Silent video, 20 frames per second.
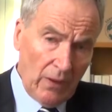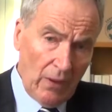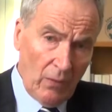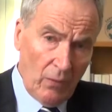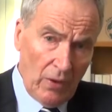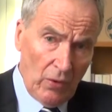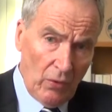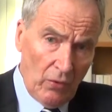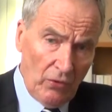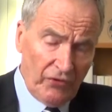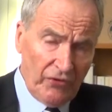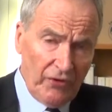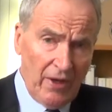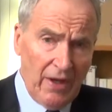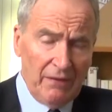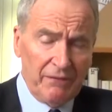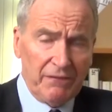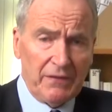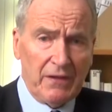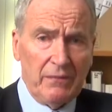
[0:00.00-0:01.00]
We also
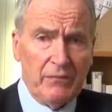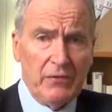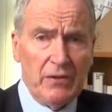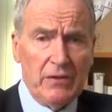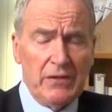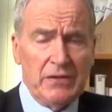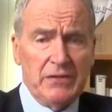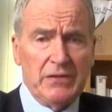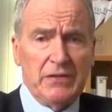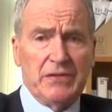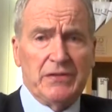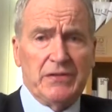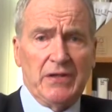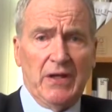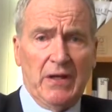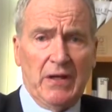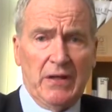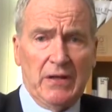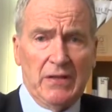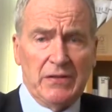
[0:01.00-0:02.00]
have community
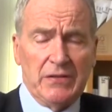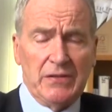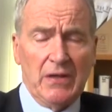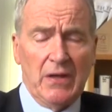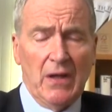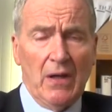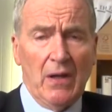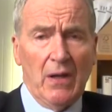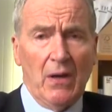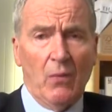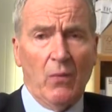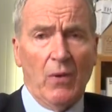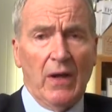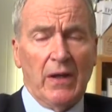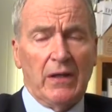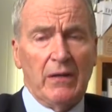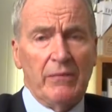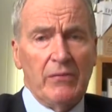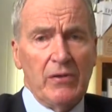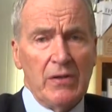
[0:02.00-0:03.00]
studies where
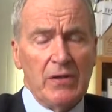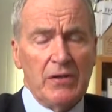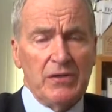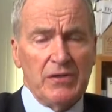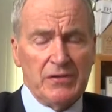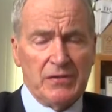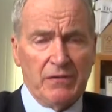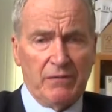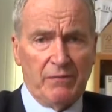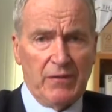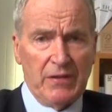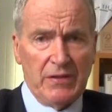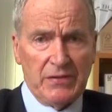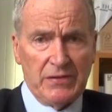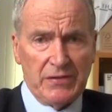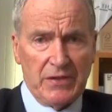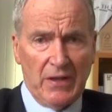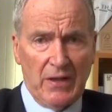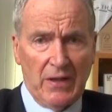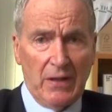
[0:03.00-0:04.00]
communities have been
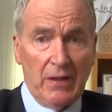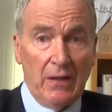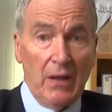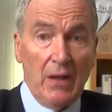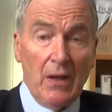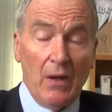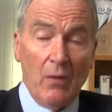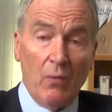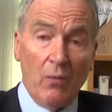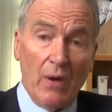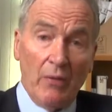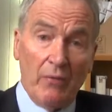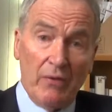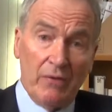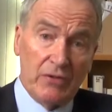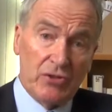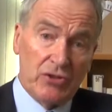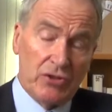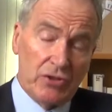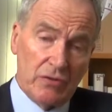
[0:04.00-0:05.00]
studied where
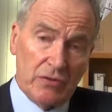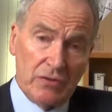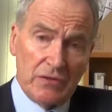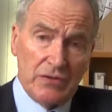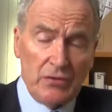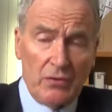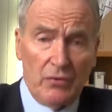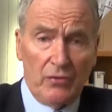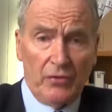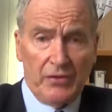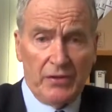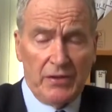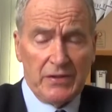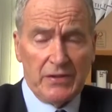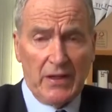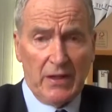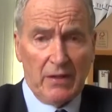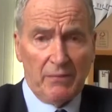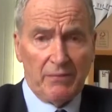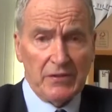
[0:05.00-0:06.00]
reduced salt
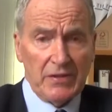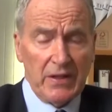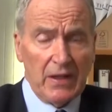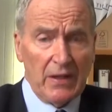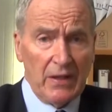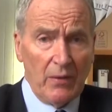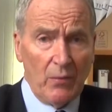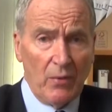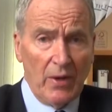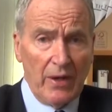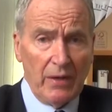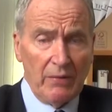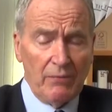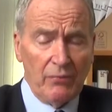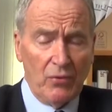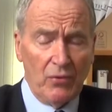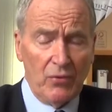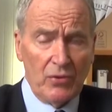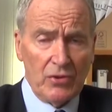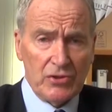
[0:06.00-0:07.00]
intake, particularly one in
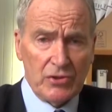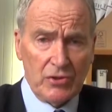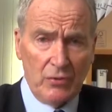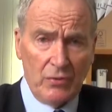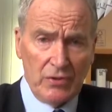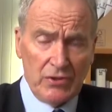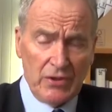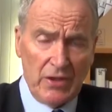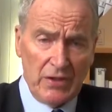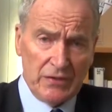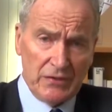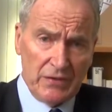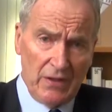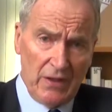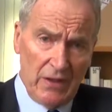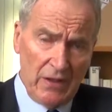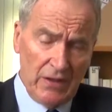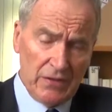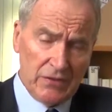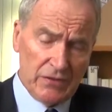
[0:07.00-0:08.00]
Portugal, which has the
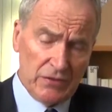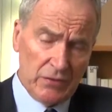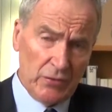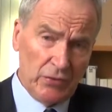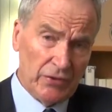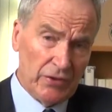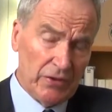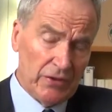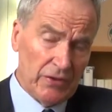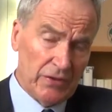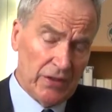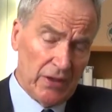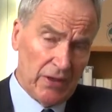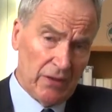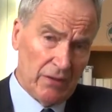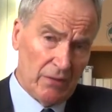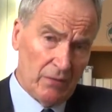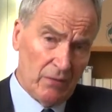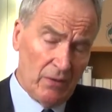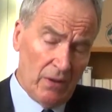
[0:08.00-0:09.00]
highest salt intake
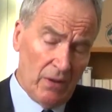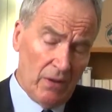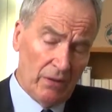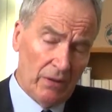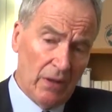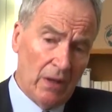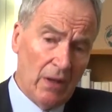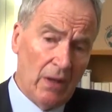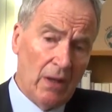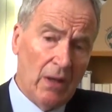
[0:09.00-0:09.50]
in the world